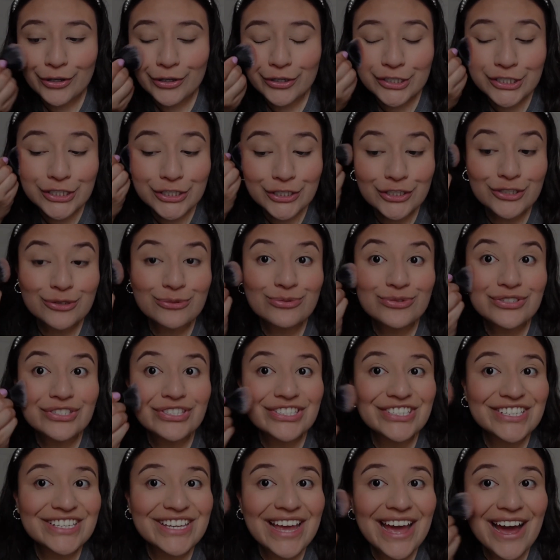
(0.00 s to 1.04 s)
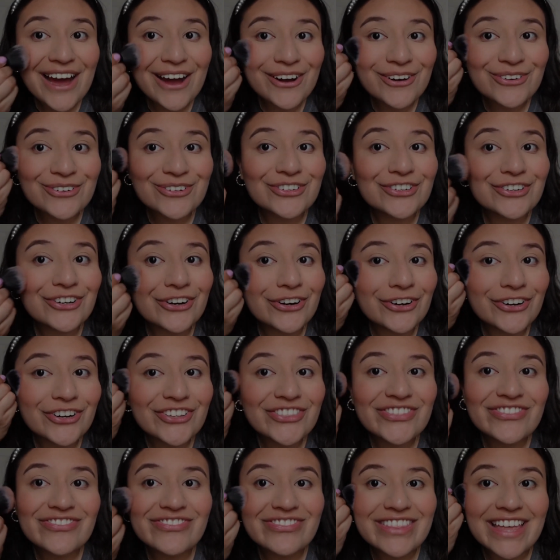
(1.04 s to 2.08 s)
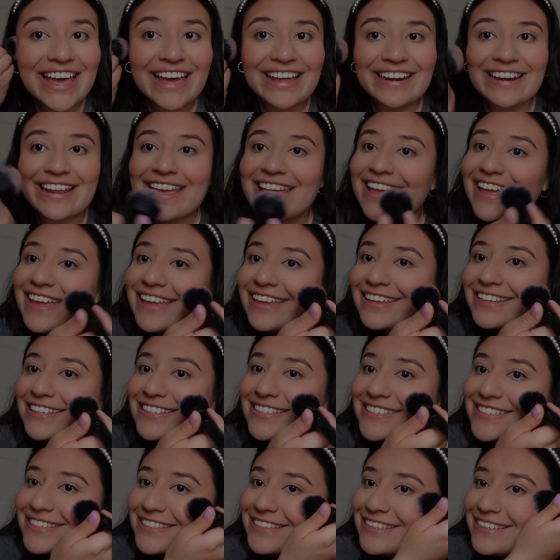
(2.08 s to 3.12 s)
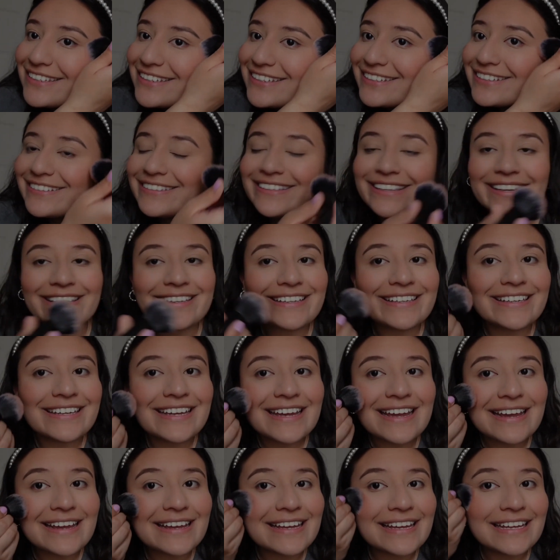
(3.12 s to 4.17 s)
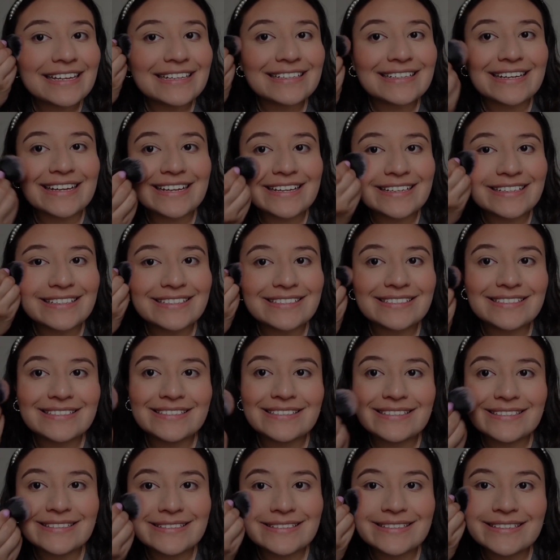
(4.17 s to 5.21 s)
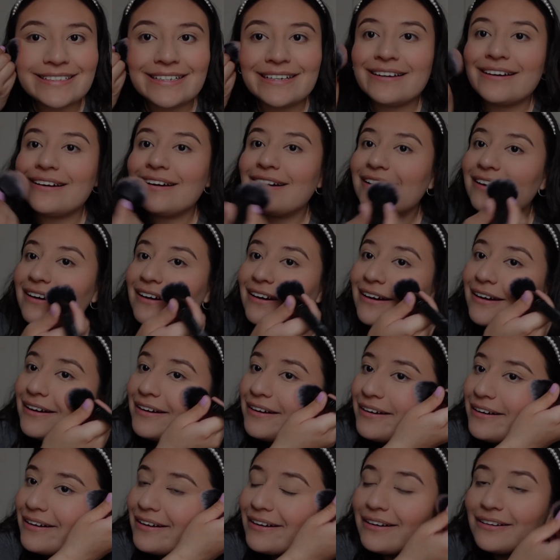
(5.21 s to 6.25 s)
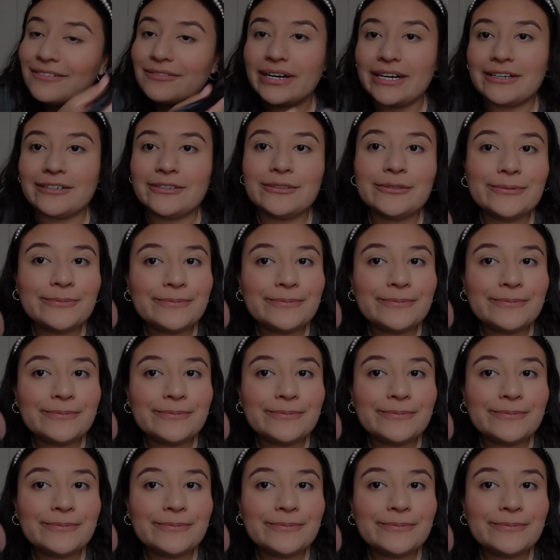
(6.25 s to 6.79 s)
You see how good that is? It is, wow,